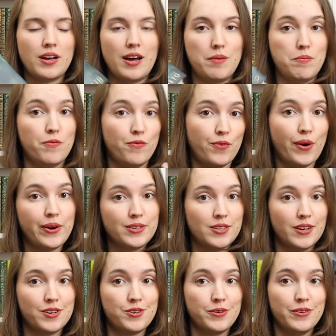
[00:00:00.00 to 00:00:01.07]
I'm very
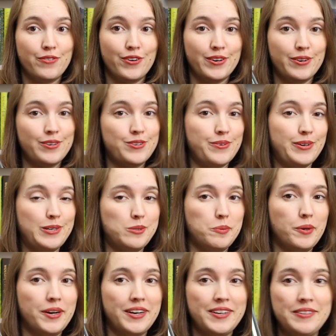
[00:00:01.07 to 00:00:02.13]
excited to read this
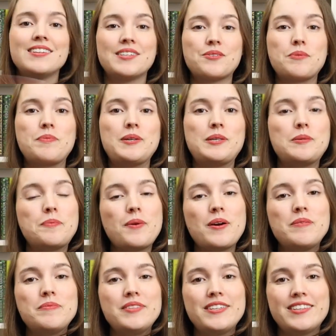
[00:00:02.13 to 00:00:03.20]
book. Let's replace the
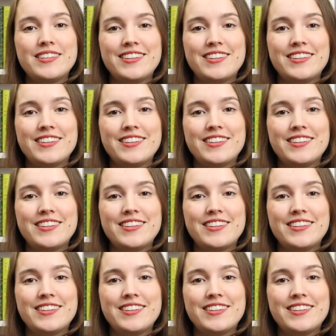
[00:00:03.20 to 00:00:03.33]
prompt.